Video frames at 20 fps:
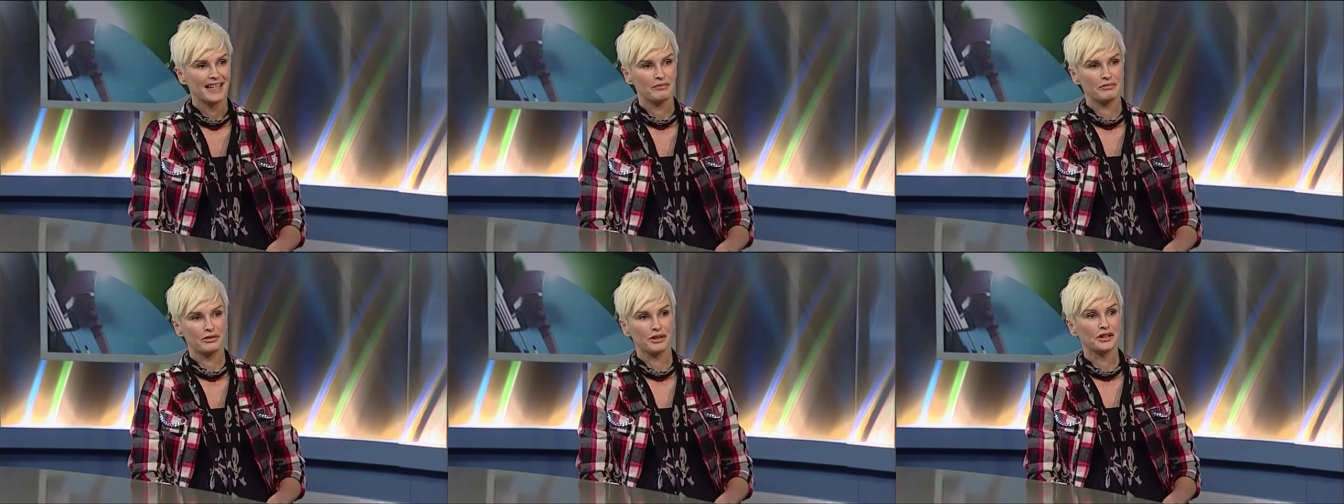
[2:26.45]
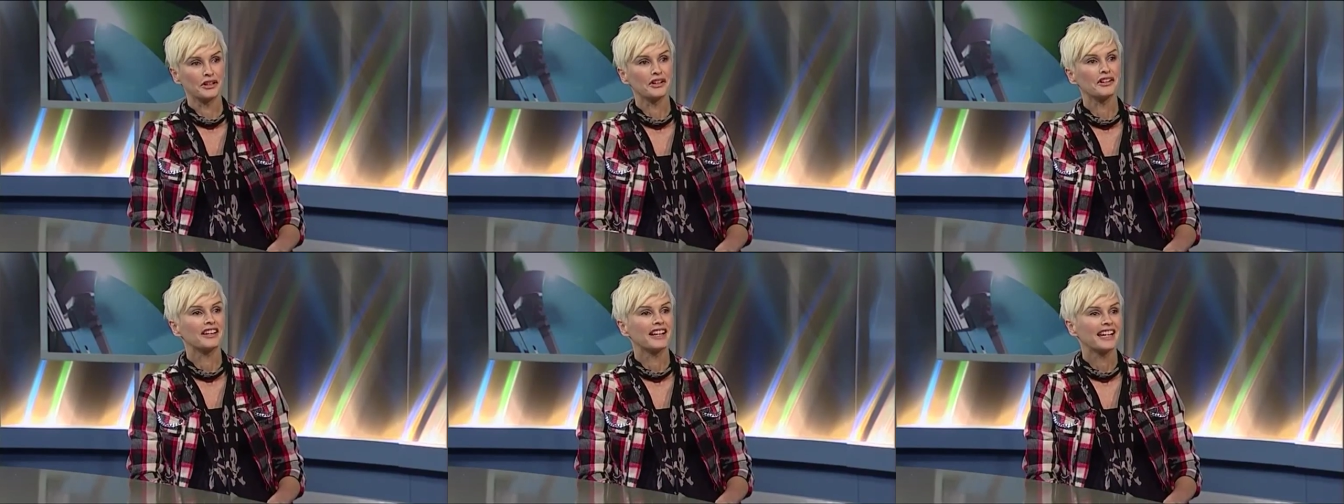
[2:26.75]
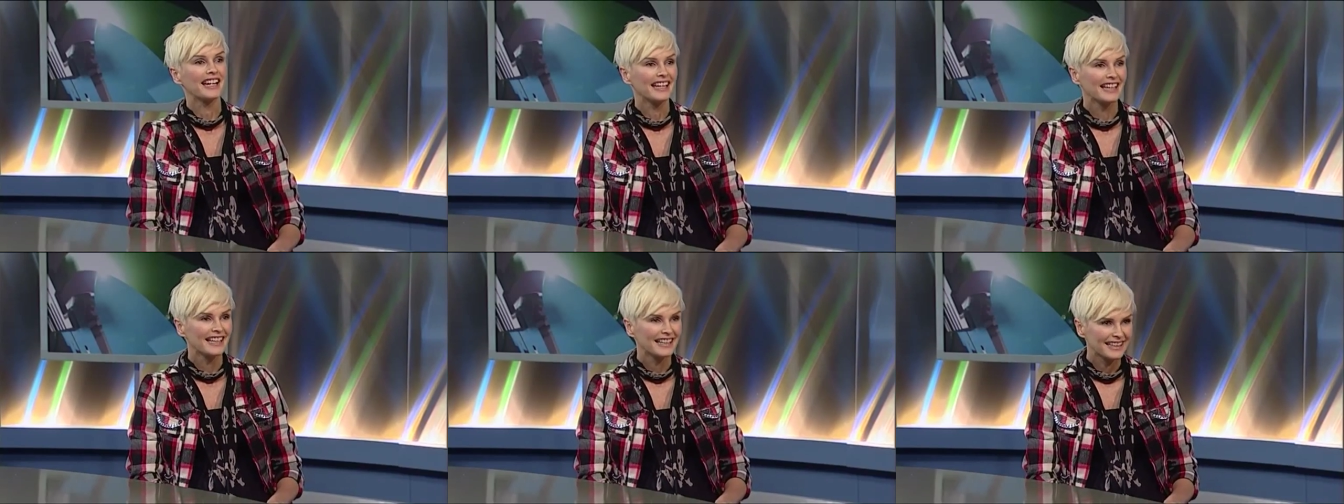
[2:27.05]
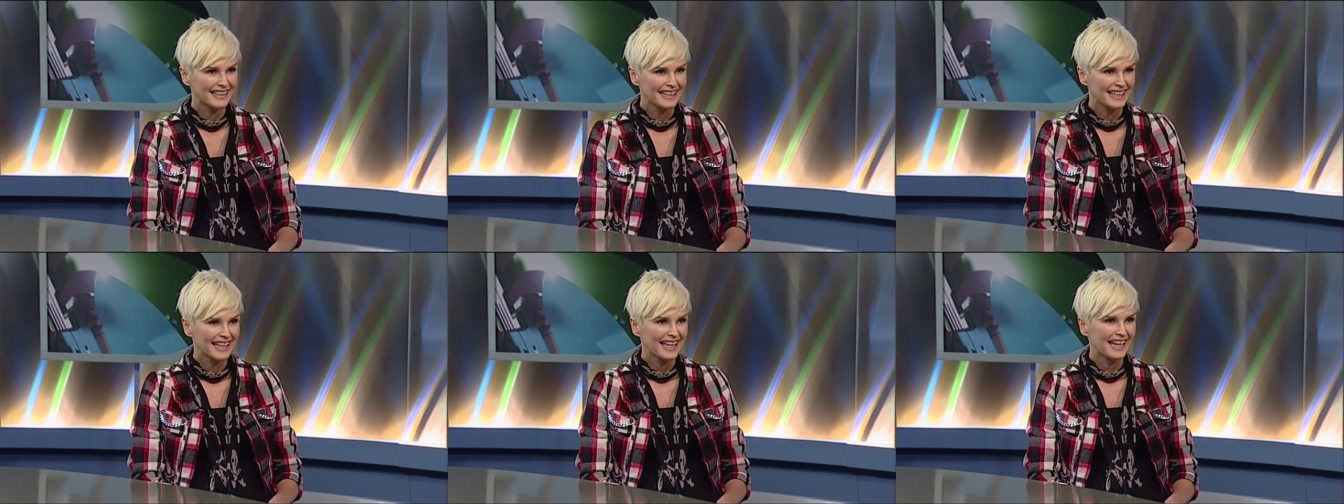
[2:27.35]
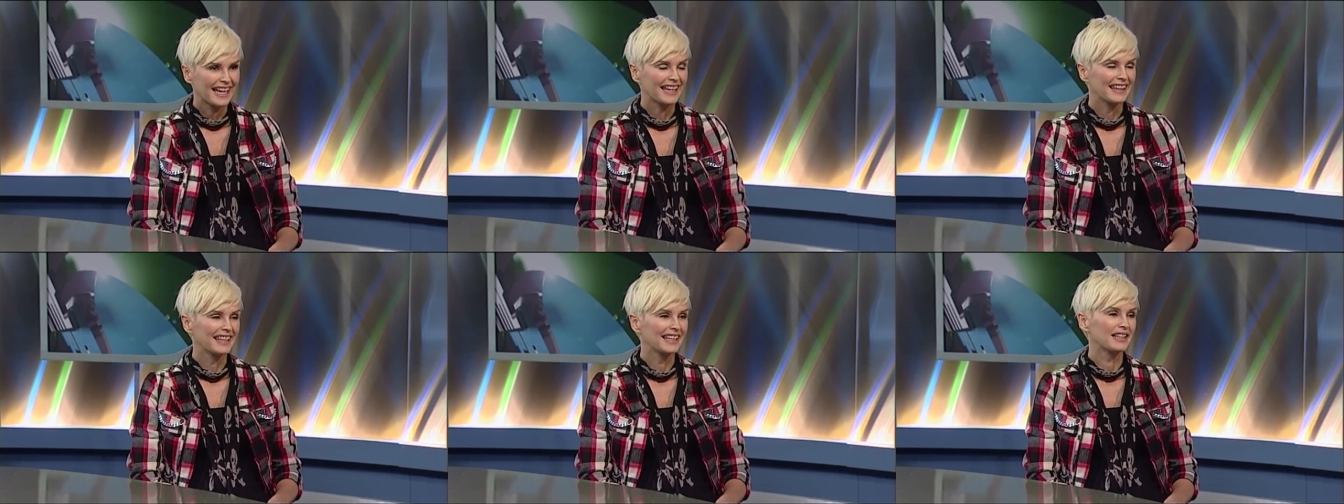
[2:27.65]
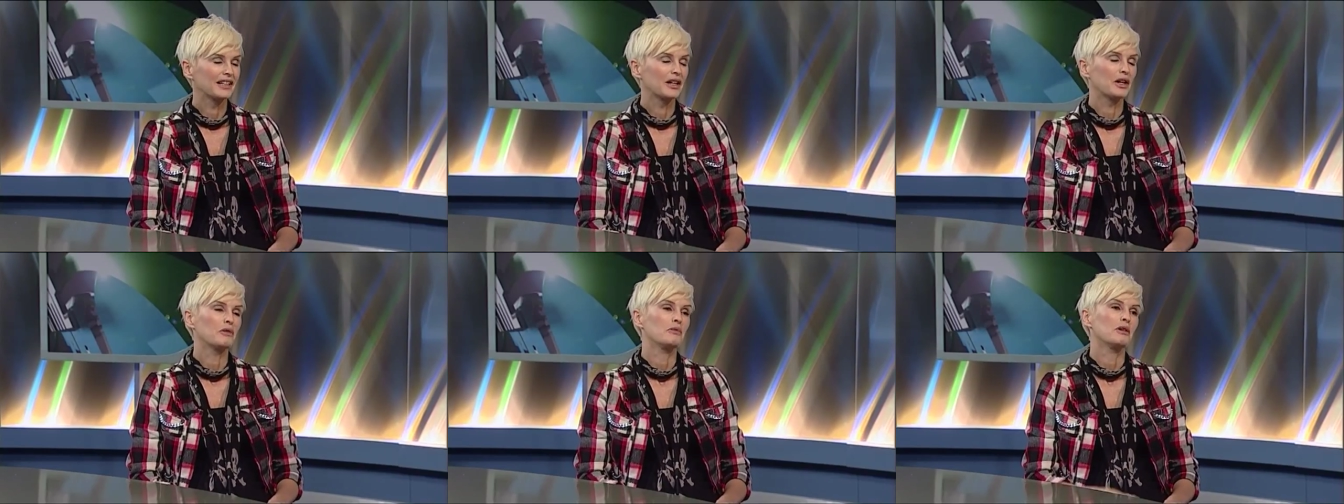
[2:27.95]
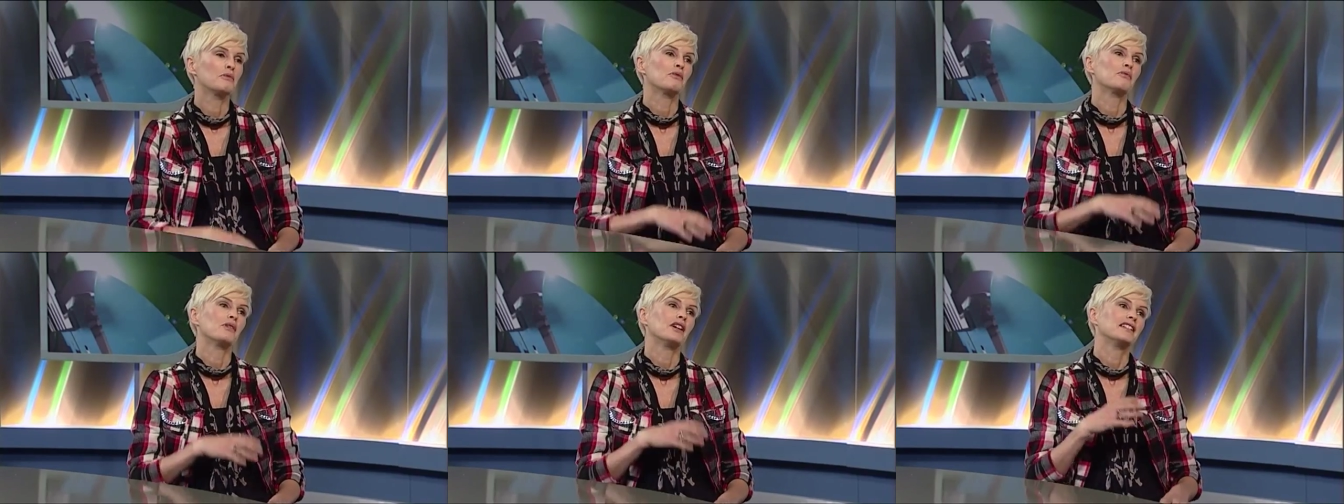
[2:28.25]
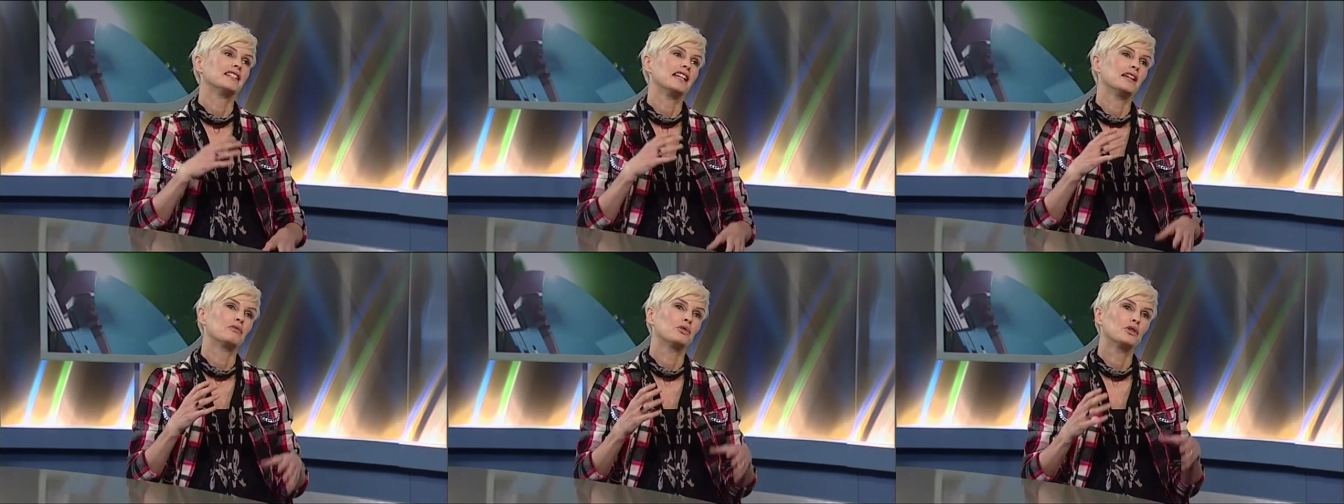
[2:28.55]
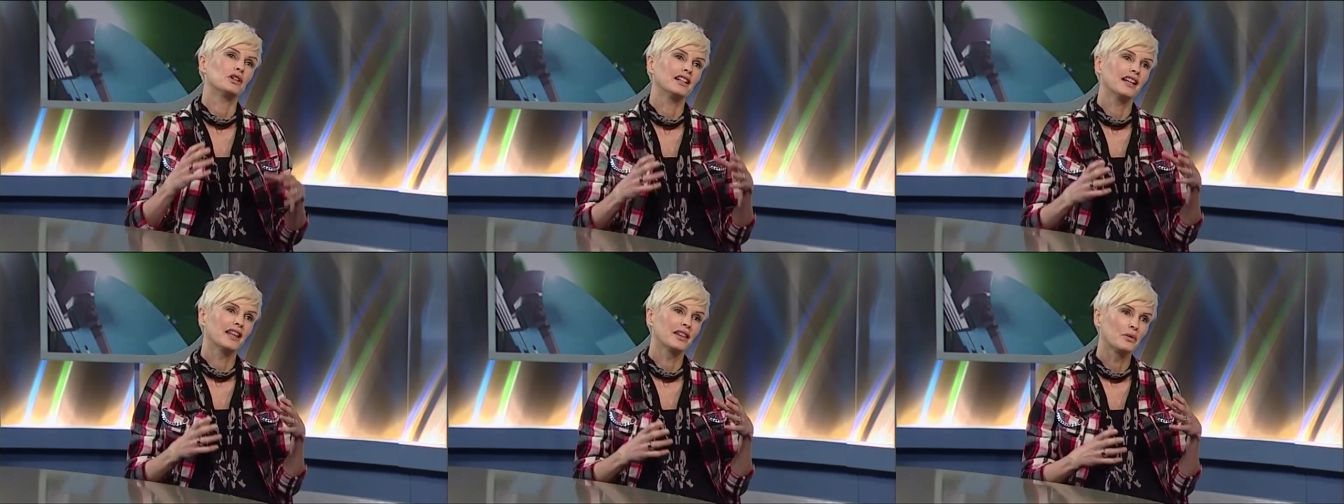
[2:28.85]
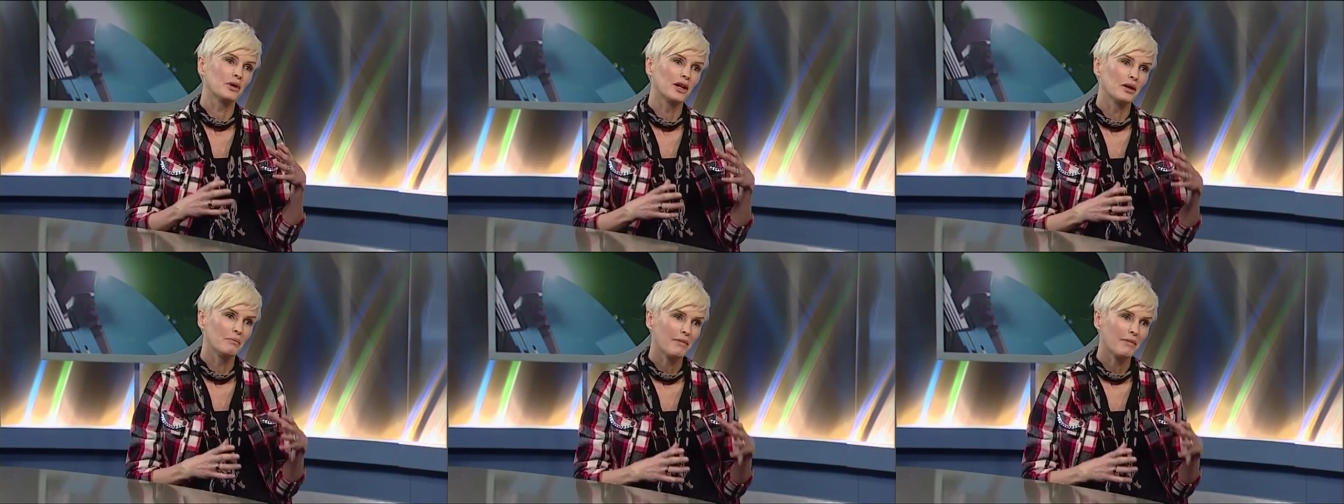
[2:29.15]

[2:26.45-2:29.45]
at Puriri. And then I remember my dad bought another one